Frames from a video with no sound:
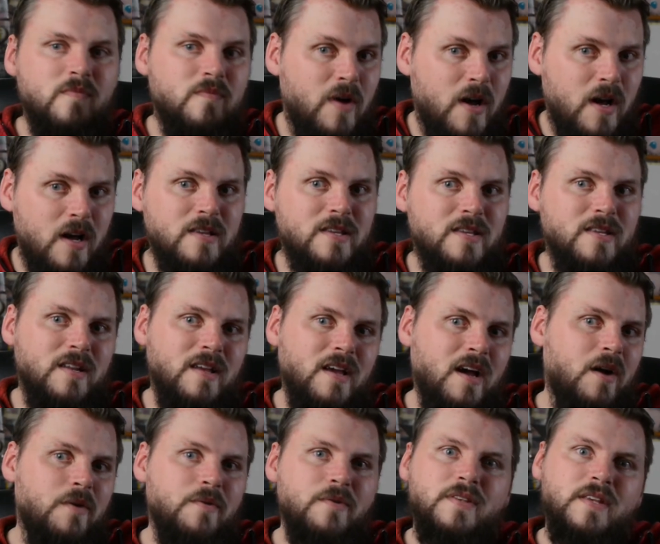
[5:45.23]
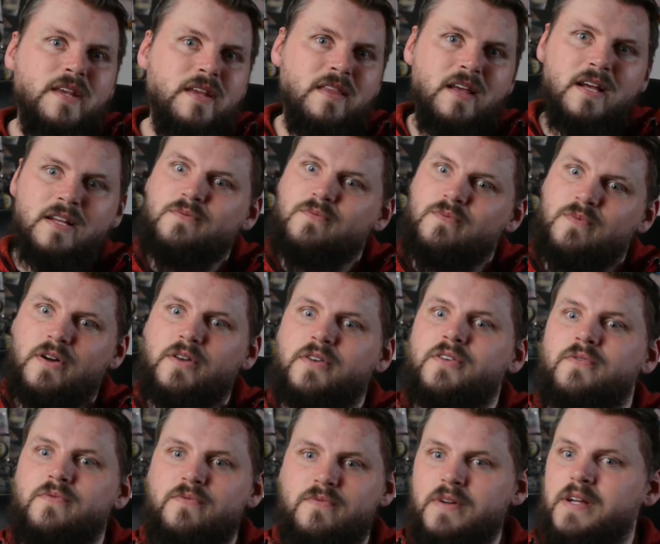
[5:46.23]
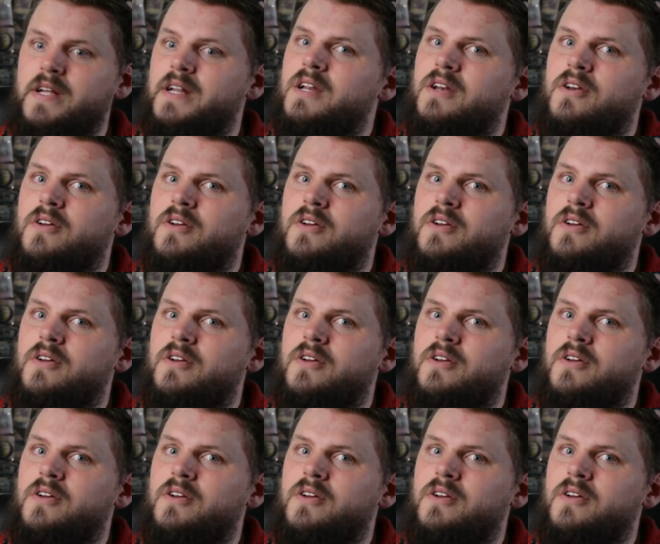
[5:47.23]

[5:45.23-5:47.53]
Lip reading: Personally, I would say that's one to really